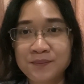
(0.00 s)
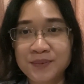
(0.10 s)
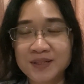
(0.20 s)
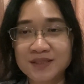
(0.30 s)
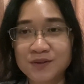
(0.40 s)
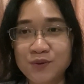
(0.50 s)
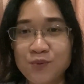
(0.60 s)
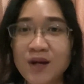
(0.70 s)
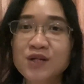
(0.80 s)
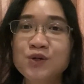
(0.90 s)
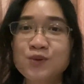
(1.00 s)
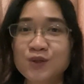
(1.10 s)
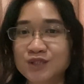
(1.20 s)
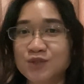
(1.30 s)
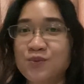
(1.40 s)
But one
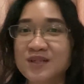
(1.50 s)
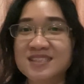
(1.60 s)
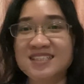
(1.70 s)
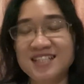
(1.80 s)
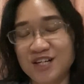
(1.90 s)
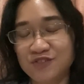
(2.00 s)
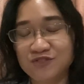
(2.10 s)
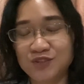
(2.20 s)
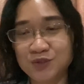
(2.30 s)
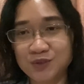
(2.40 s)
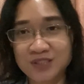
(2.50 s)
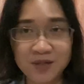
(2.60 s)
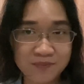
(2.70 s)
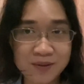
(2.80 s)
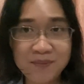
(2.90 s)
quote was enough to
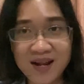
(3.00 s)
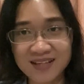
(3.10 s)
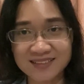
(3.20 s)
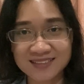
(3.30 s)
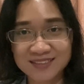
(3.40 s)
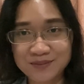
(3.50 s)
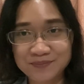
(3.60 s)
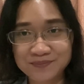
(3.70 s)
tip the balance.